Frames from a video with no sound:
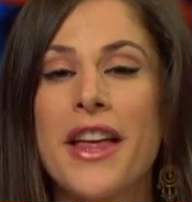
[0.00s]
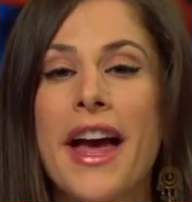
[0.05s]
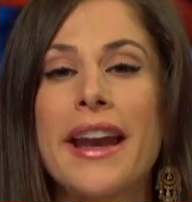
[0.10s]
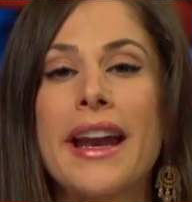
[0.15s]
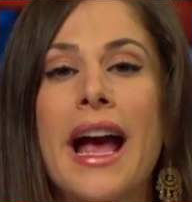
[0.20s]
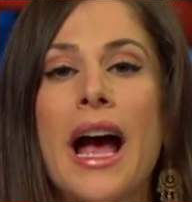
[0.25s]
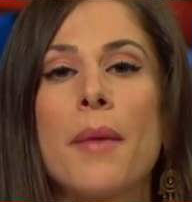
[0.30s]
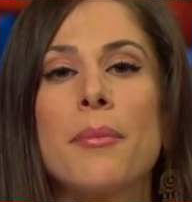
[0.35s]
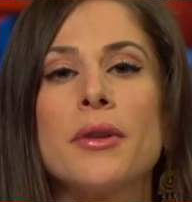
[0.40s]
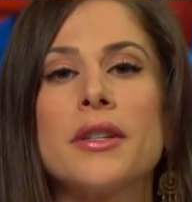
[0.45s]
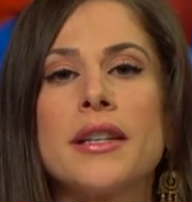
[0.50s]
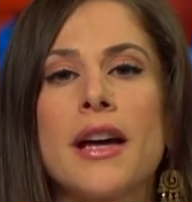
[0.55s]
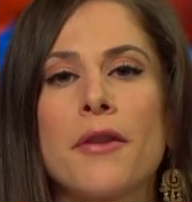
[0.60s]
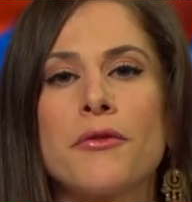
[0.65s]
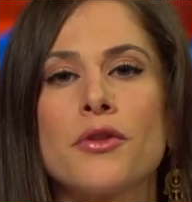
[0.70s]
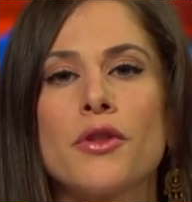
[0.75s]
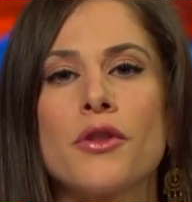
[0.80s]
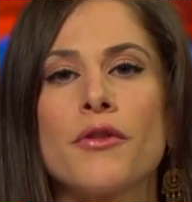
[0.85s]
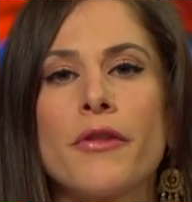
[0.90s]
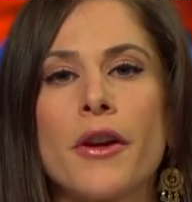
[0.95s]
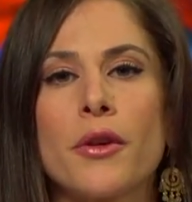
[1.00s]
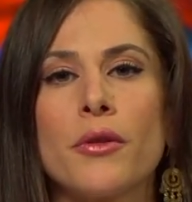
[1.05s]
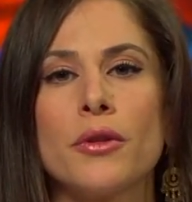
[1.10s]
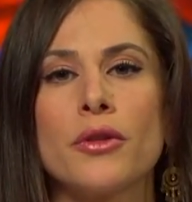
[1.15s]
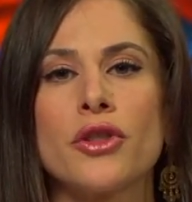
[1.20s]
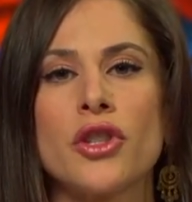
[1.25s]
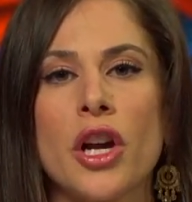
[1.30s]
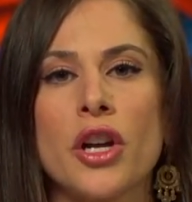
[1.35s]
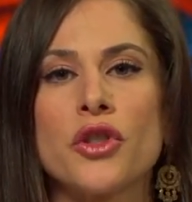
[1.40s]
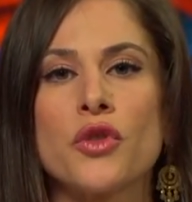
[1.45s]
That happened after a
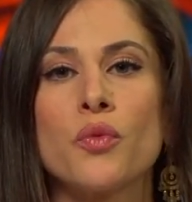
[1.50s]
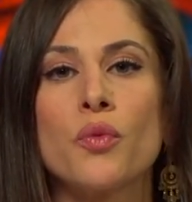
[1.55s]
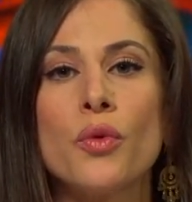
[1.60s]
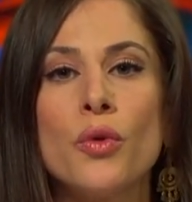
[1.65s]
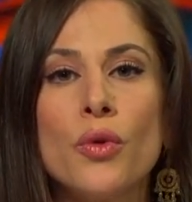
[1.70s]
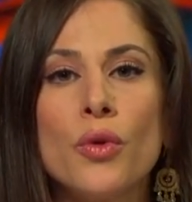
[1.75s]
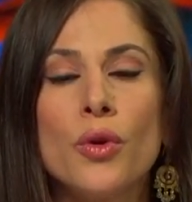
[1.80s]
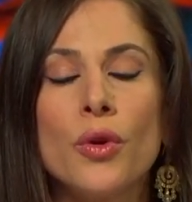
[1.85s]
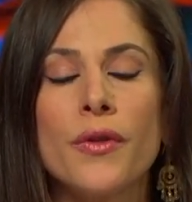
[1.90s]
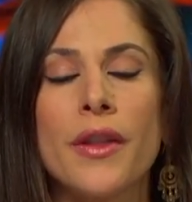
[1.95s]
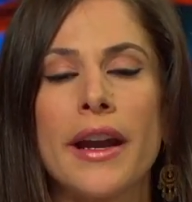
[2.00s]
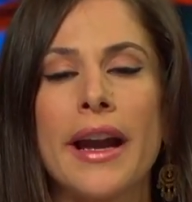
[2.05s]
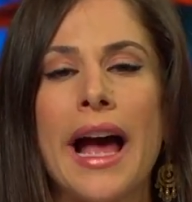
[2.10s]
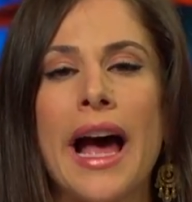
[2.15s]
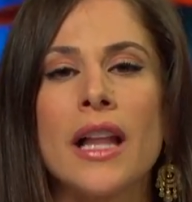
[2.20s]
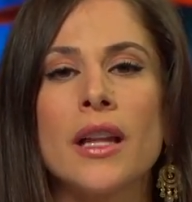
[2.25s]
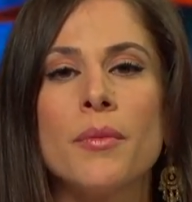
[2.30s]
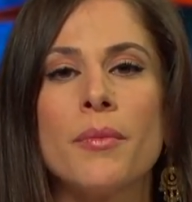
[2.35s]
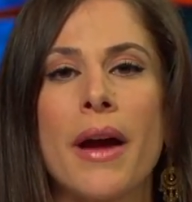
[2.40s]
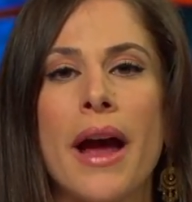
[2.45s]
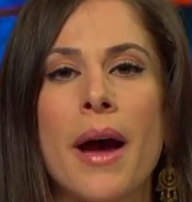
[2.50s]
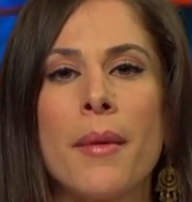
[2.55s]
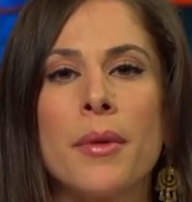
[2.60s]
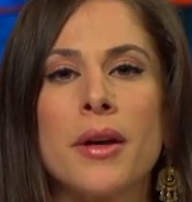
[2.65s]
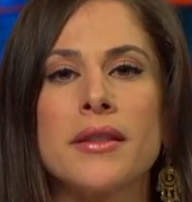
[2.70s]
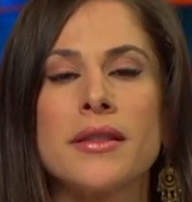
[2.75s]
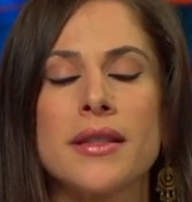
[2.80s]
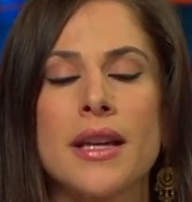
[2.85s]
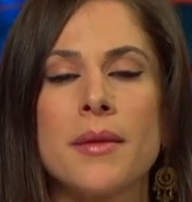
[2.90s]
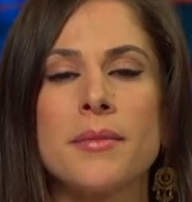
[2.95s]
federal judge ruled that
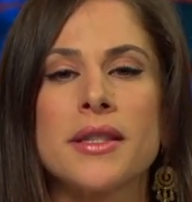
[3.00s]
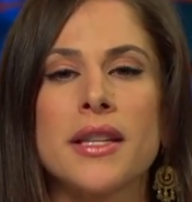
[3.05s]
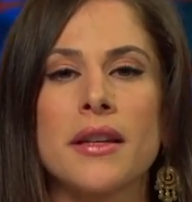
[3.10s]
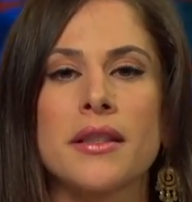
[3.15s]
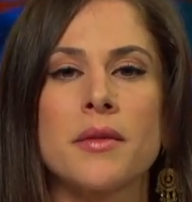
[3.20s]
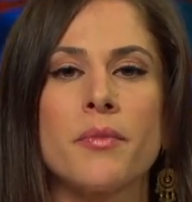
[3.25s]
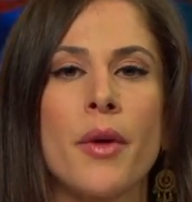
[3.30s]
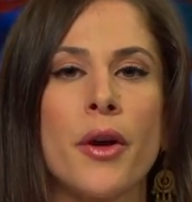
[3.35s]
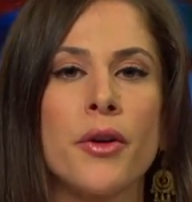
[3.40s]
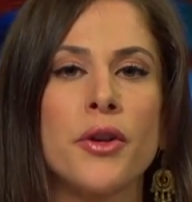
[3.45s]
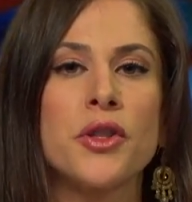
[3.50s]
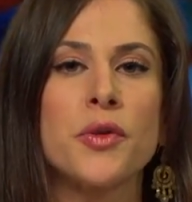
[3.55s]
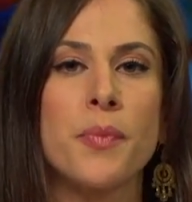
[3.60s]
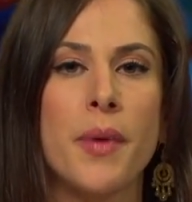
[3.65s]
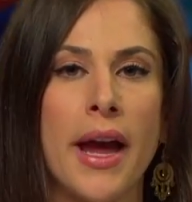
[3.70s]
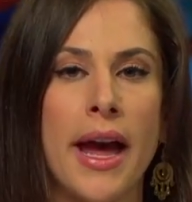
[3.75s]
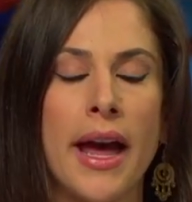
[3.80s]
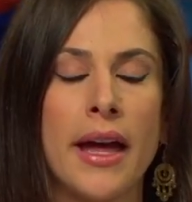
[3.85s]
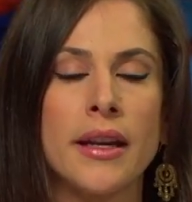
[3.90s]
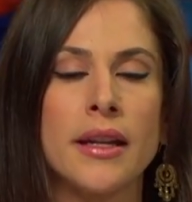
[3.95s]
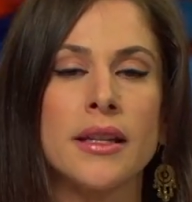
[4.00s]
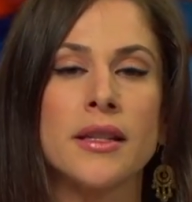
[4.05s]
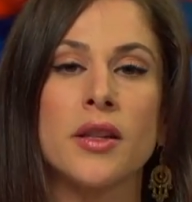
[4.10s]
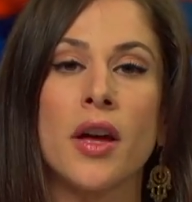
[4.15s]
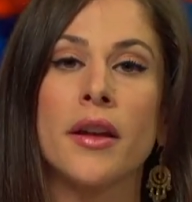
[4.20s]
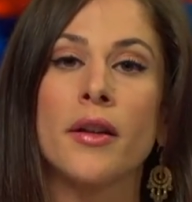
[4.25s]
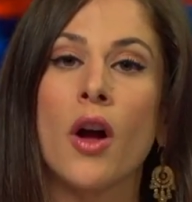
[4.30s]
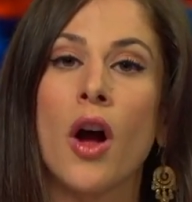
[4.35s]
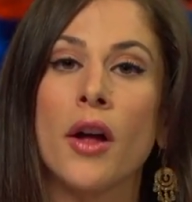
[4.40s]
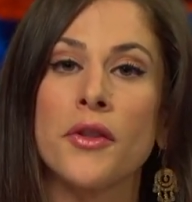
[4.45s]
Alabama's same-sex marriage ban is
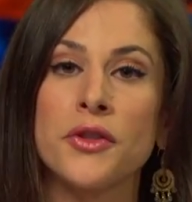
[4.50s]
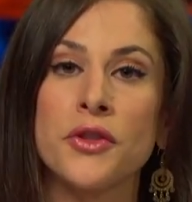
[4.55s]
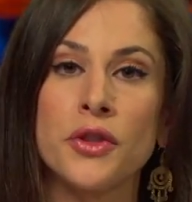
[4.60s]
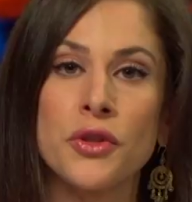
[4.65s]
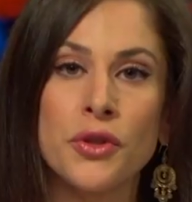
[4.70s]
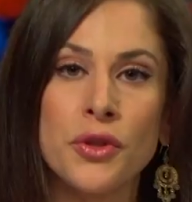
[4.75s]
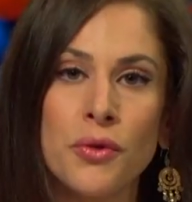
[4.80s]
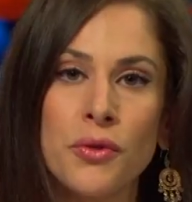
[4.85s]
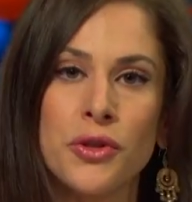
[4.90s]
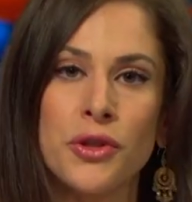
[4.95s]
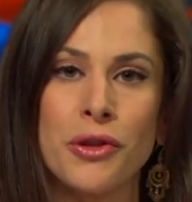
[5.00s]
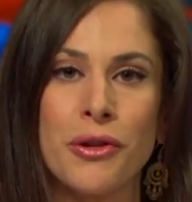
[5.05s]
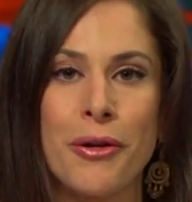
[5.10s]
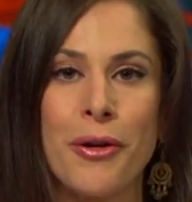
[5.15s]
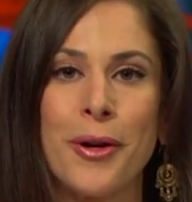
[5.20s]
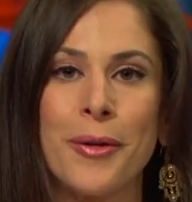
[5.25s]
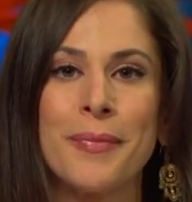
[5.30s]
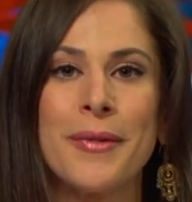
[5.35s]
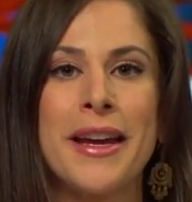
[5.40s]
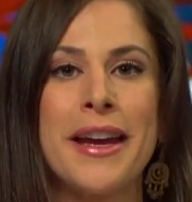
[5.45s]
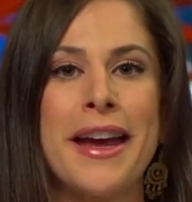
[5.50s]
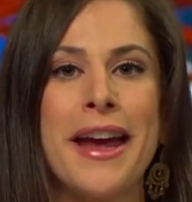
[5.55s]
unconstitutional.